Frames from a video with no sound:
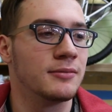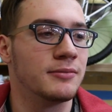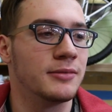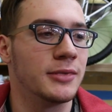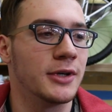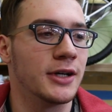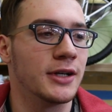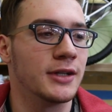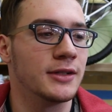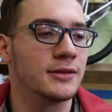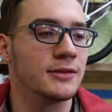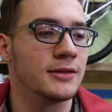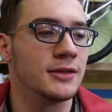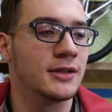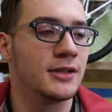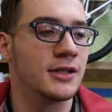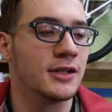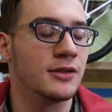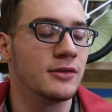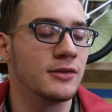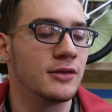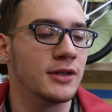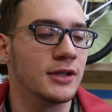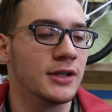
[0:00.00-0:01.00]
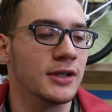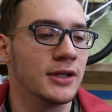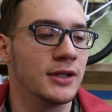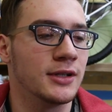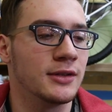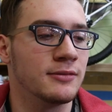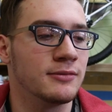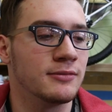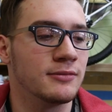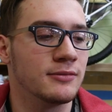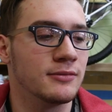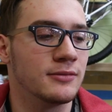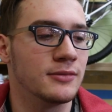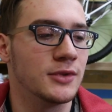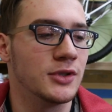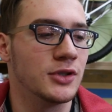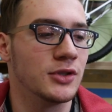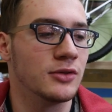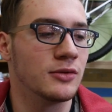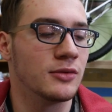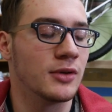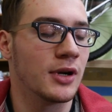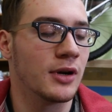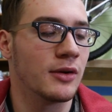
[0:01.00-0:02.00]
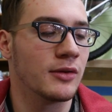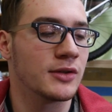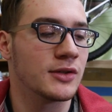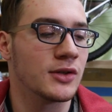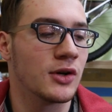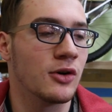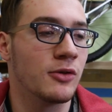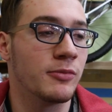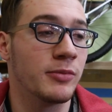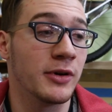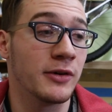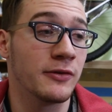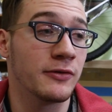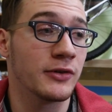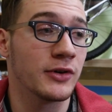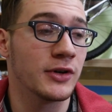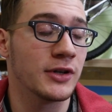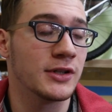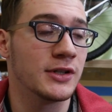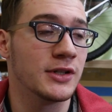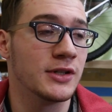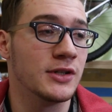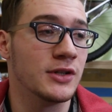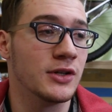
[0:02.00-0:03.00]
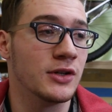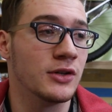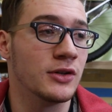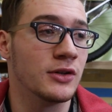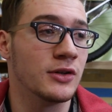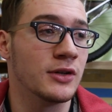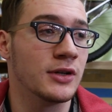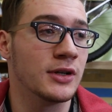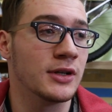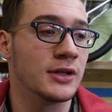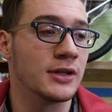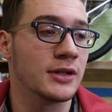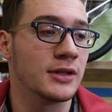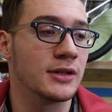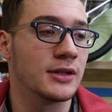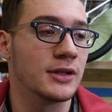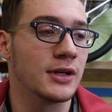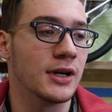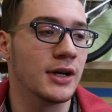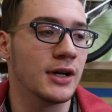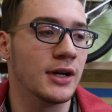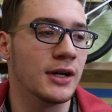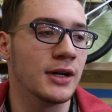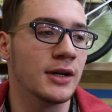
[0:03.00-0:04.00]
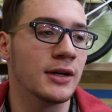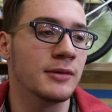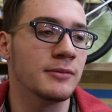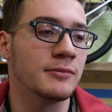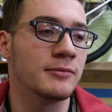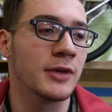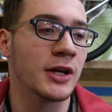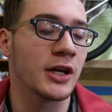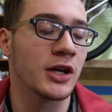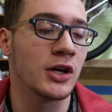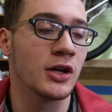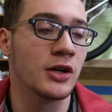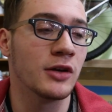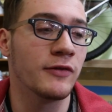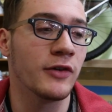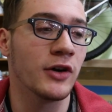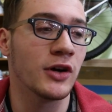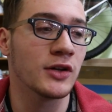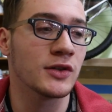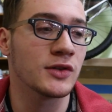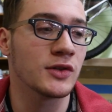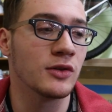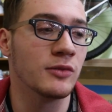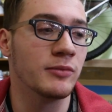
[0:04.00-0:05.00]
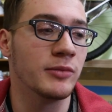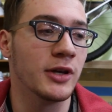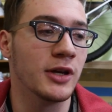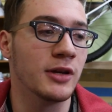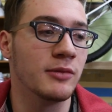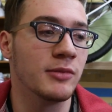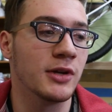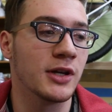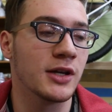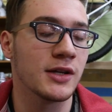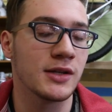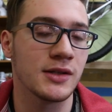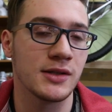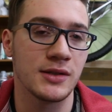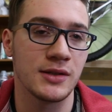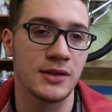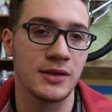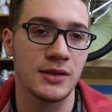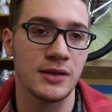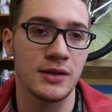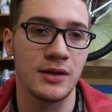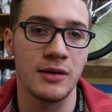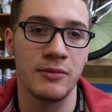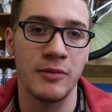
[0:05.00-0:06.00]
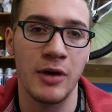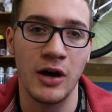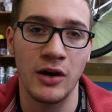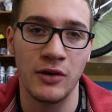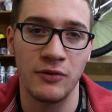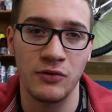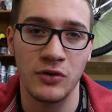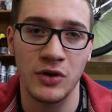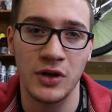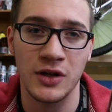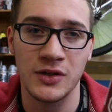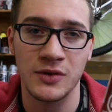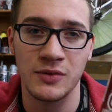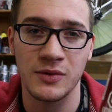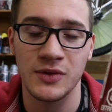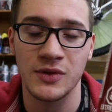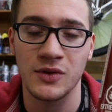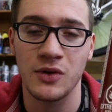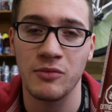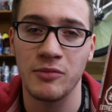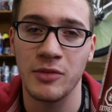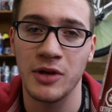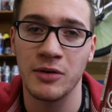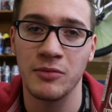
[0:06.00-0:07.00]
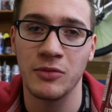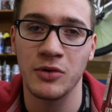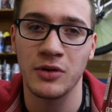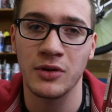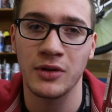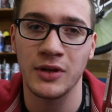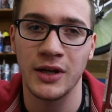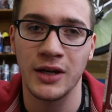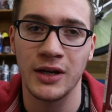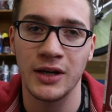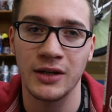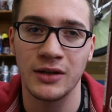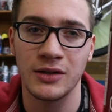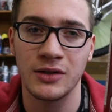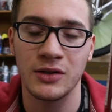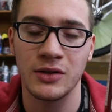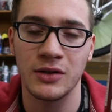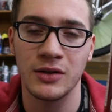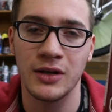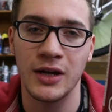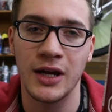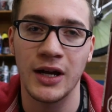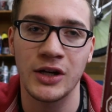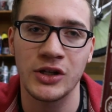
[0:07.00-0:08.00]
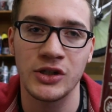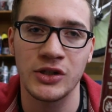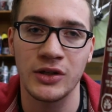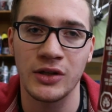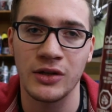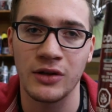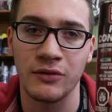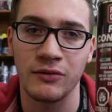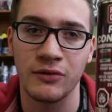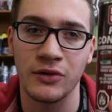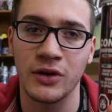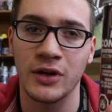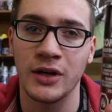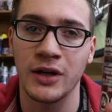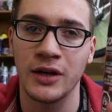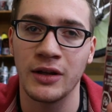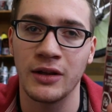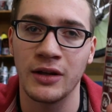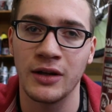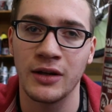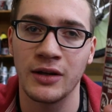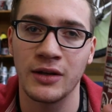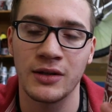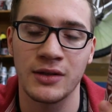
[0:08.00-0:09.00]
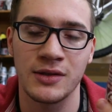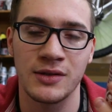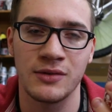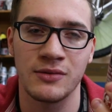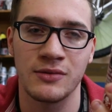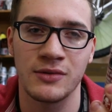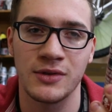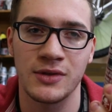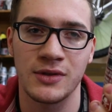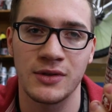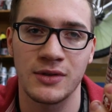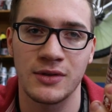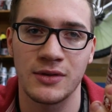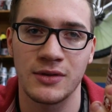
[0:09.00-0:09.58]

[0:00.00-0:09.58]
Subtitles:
but it didn't really do what I was hoping for it to do. It could have also been because the amount of rust was so minimal that it couldn't actually convert anything because it was